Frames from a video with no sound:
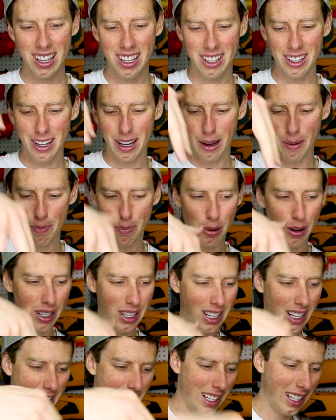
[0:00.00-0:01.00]
you gotta put
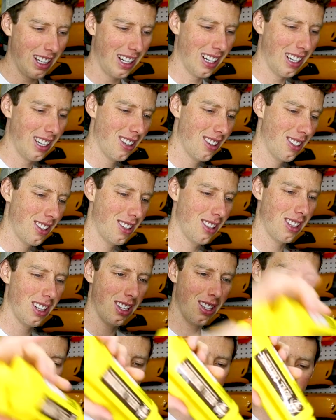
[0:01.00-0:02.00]
it in here. So
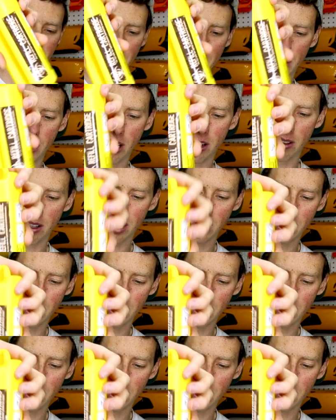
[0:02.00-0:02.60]
this obviously will go in